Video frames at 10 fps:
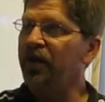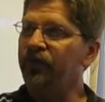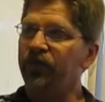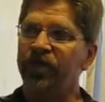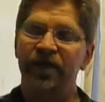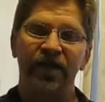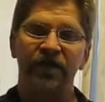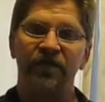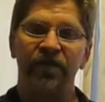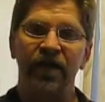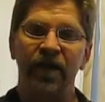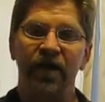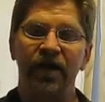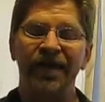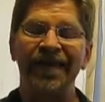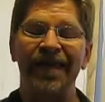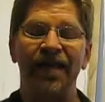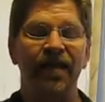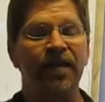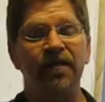For the needs of the
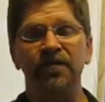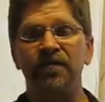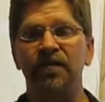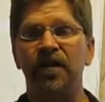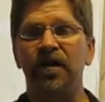ELLs,